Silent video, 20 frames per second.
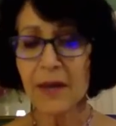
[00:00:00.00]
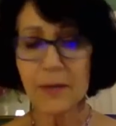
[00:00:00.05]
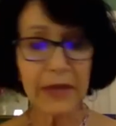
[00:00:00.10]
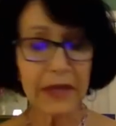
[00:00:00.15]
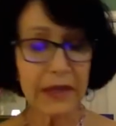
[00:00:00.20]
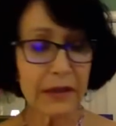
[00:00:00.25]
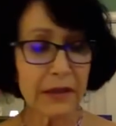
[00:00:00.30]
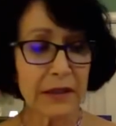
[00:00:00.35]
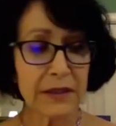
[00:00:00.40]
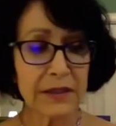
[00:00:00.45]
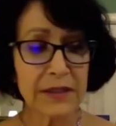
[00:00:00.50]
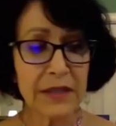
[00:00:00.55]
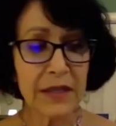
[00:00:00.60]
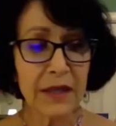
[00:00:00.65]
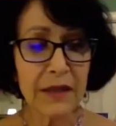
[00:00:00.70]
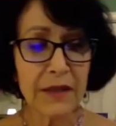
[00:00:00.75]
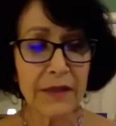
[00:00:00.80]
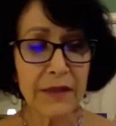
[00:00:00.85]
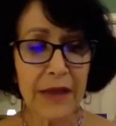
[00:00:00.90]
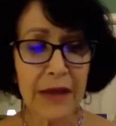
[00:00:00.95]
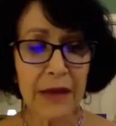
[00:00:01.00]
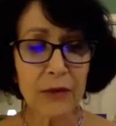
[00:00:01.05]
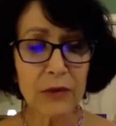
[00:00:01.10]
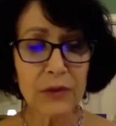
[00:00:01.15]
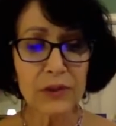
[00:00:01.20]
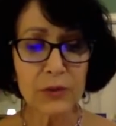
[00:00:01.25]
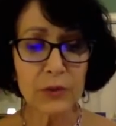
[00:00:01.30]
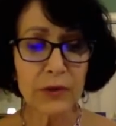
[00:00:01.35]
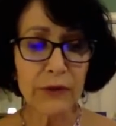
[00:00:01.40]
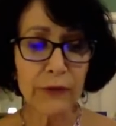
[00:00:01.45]
Because that
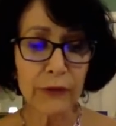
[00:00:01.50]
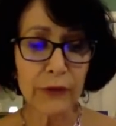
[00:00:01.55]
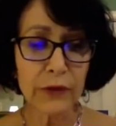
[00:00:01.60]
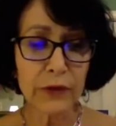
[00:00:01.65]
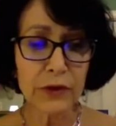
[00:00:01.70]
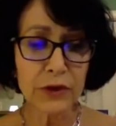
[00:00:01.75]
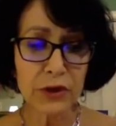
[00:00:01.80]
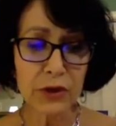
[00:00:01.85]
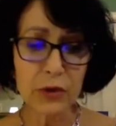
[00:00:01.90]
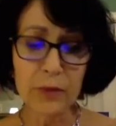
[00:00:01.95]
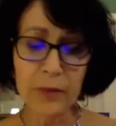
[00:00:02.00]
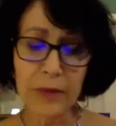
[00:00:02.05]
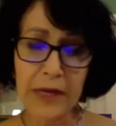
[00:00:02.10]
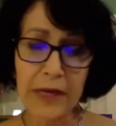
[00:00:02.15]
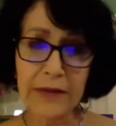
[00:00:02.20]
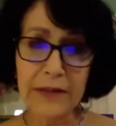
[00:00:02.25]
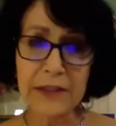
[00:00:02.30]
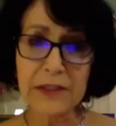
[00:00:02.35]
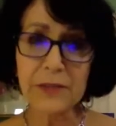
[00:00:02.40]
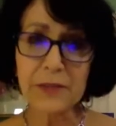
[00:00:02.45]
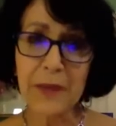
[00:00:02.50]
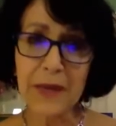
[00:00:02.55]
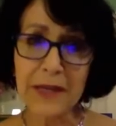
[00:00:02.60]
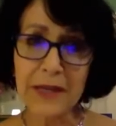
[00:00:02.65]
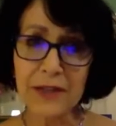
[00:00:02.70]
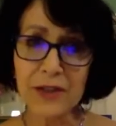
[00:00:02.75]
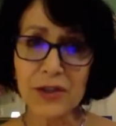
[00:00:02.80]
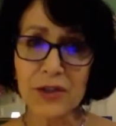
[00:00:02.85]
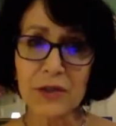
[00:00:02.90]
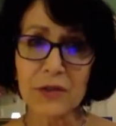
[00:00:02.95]
was referred to by this
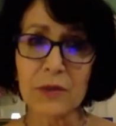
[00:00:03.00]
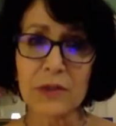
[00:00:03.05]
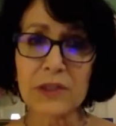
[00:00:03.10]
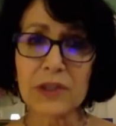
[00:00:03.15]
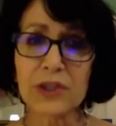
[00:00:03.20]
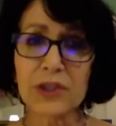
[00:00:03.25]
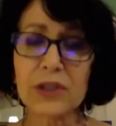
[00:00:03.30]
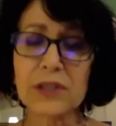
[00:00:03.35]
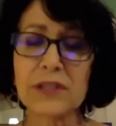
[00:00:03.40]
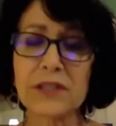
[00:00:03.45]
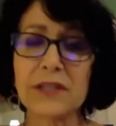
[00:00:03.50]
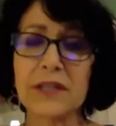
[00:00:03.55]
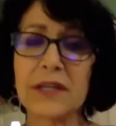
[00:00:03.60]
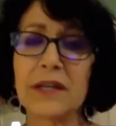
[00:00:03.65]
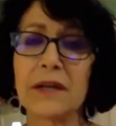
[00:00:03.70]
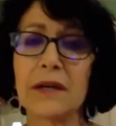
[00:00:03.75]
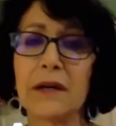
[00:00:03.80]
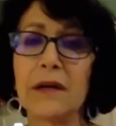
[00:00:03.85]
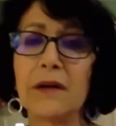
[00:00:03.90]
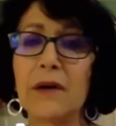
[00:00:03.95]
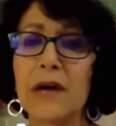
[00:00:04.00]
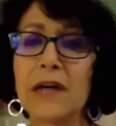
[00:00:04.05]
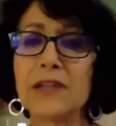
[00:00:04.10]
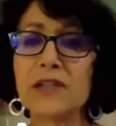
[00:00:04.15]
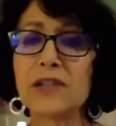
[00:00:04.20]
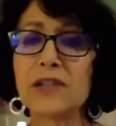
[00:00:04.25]
patient when she said, oh, I